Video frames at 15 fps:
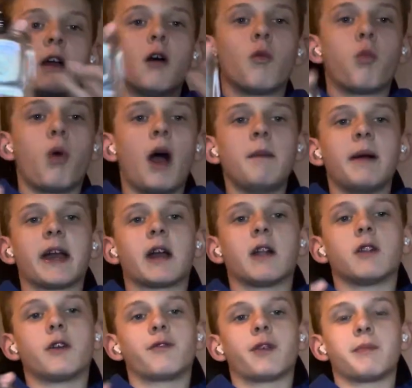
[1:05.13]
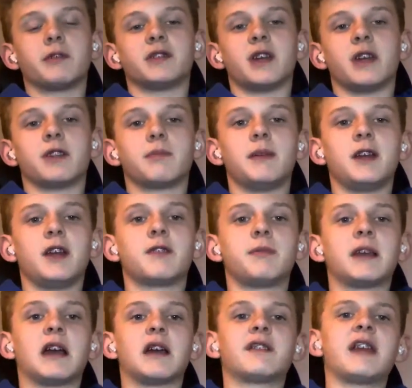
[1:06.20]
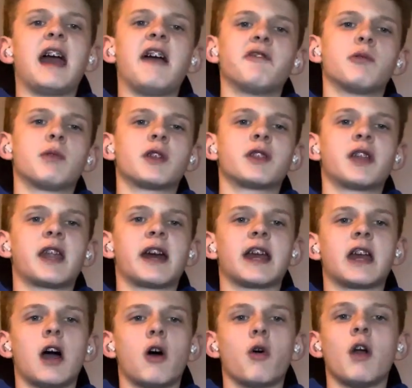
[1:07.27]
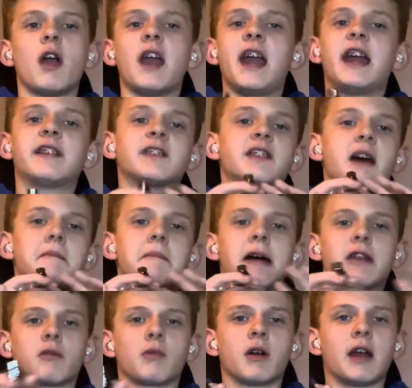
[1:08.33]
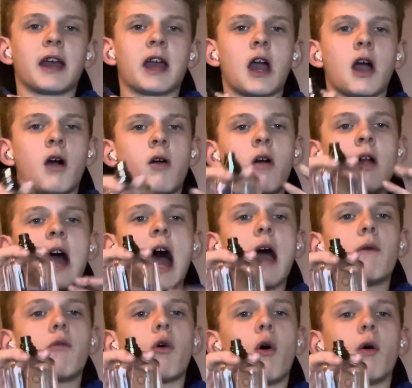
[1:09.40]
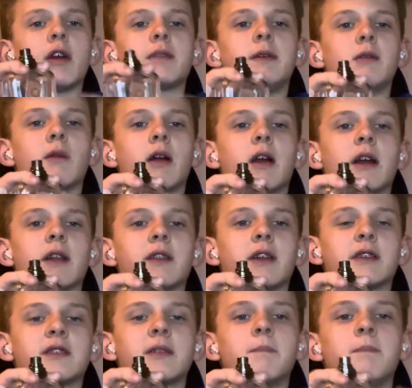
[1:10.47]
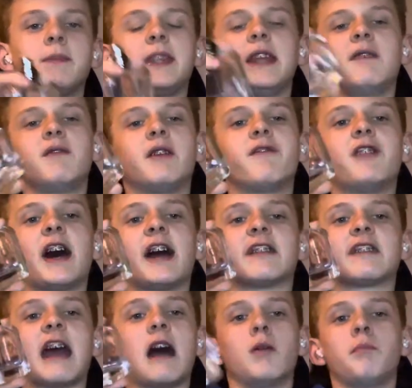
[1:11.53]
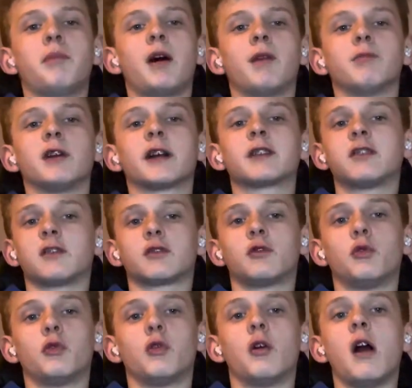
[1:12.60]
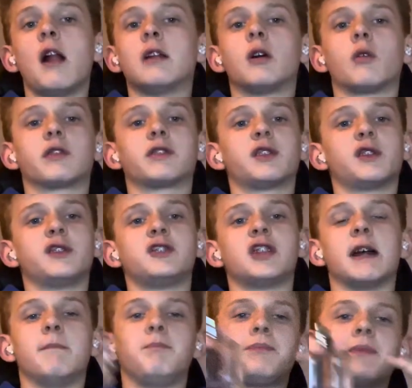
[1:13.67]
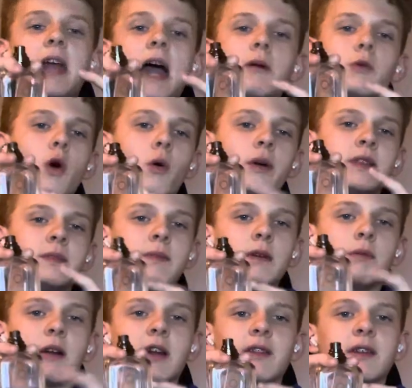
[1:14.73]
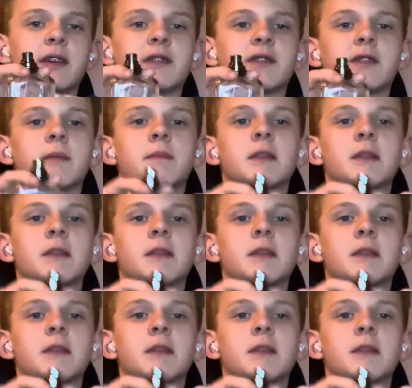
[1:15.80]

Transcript: Why my cologne represents me is because everywhere that I go, it does not matter where I go, I will always be wearing this. Even if that's out in public, to school, or to the gym, I will always be wearing this.